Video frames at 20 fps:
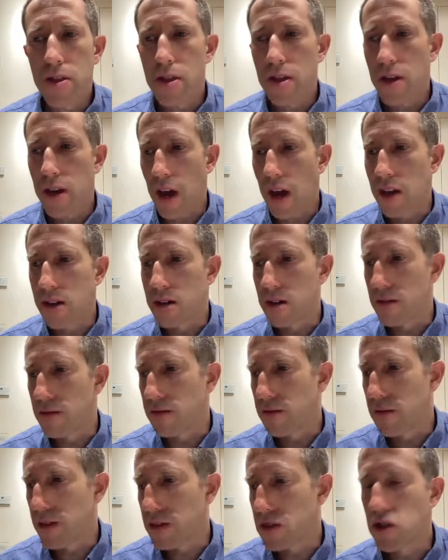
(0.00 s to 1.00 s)
the kind
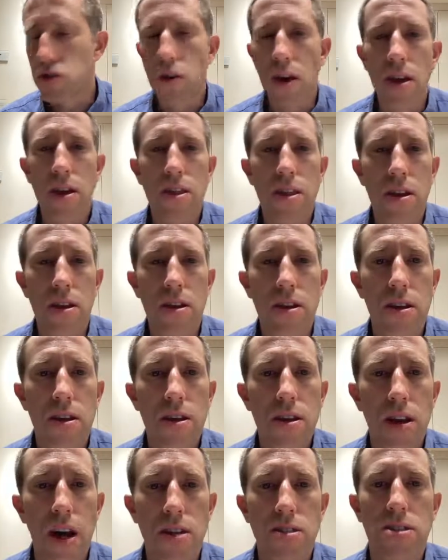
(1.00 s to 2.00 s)
of strength and
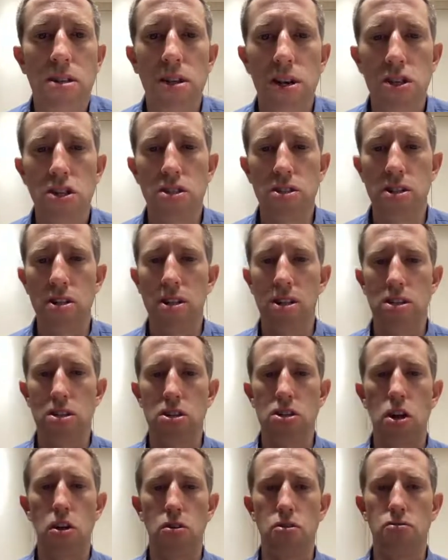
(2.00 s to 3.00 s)
consolation they need
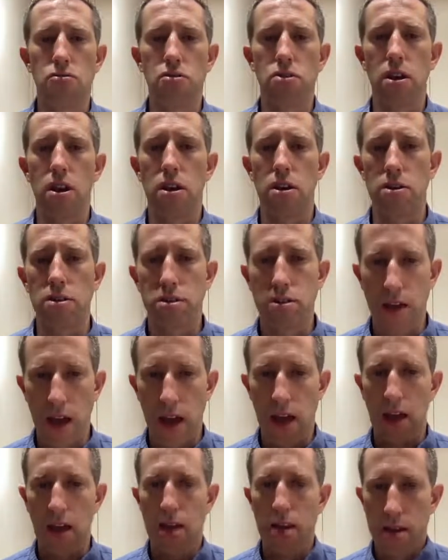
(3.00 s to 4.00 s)
to go through their
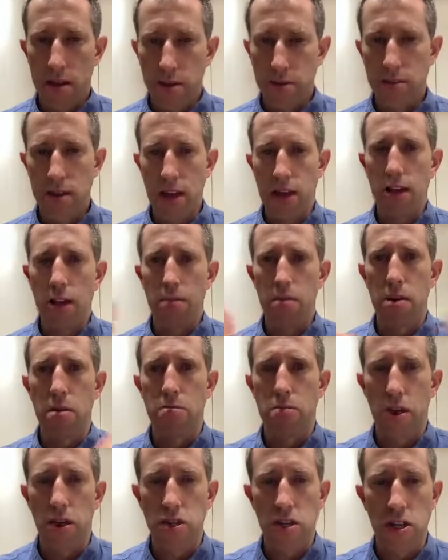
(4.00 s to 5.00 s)
day, take up their
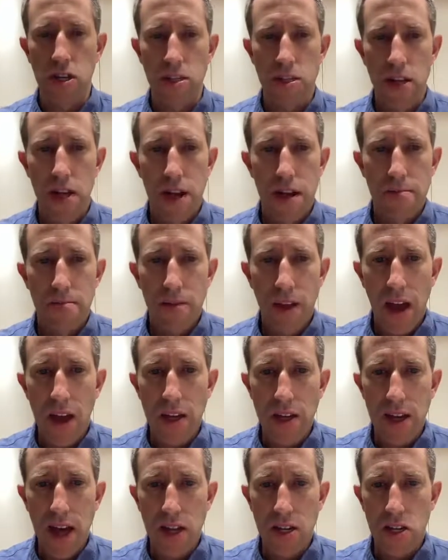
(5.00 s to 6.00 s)
brushes,
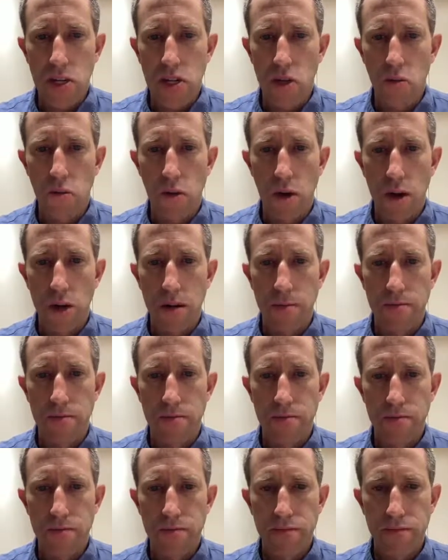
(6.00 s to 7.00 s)
and get to work.
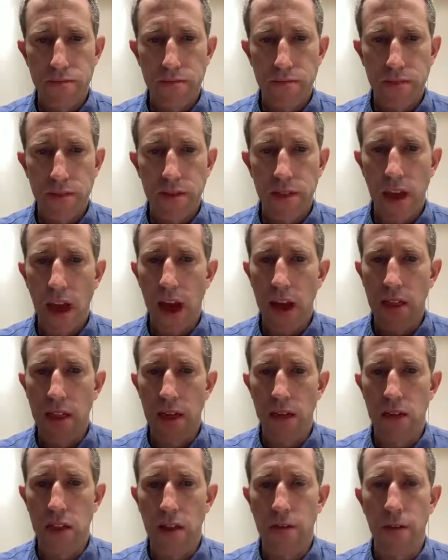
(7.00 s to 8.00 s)
And
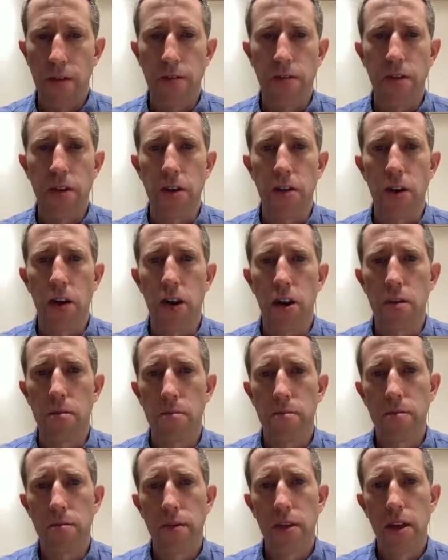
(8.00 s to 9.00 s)
they'll never fear
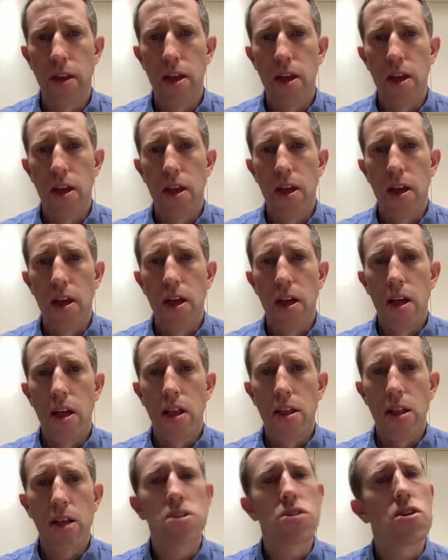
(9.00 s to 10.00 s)
harm.
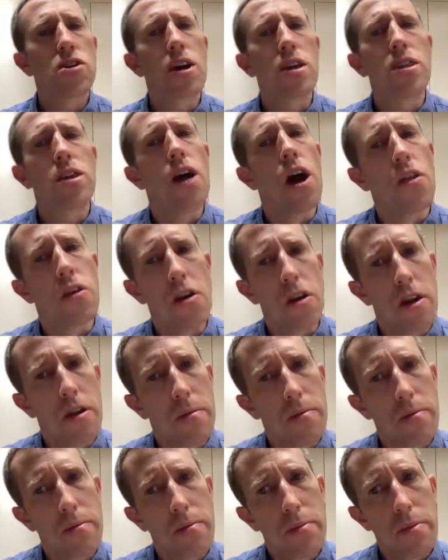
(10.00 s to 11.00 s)
Let's look at the other
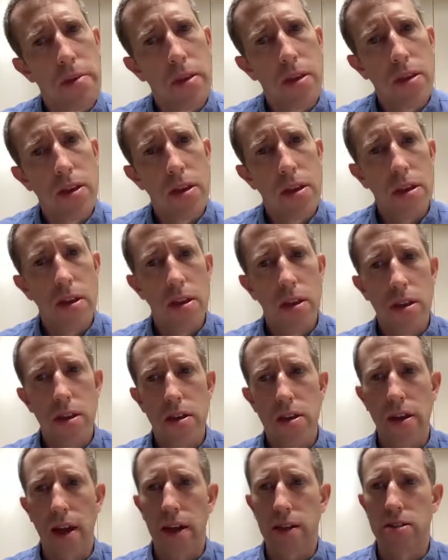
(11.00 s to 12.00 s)

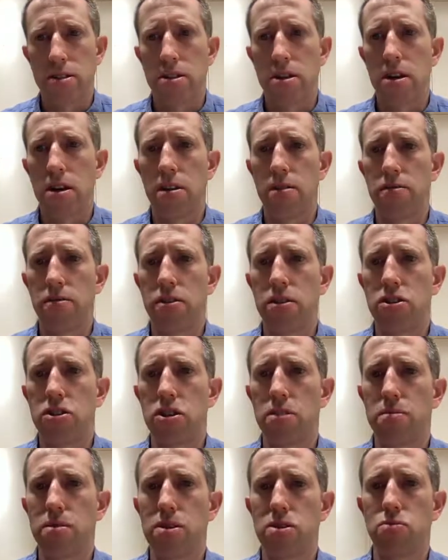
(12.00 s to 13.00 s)
text of the
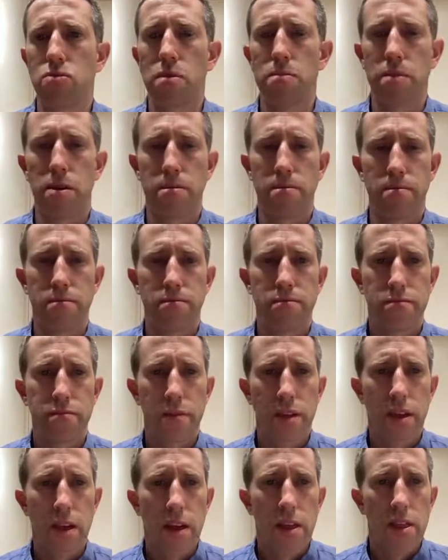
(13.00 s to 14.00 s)
chimney sweeper.
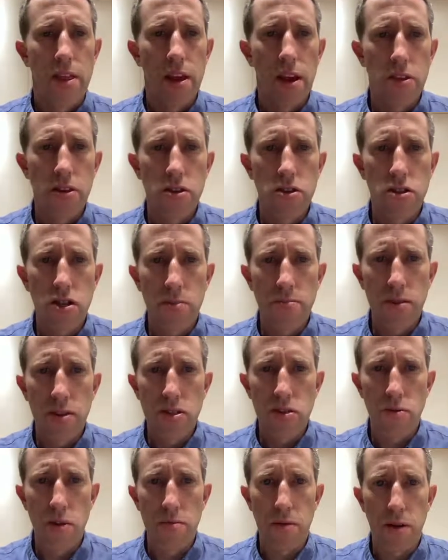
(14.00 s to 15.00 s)
The other chimney
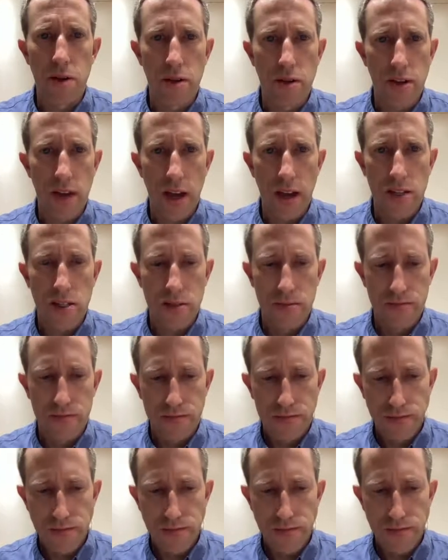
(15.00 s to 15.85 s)
sweeper text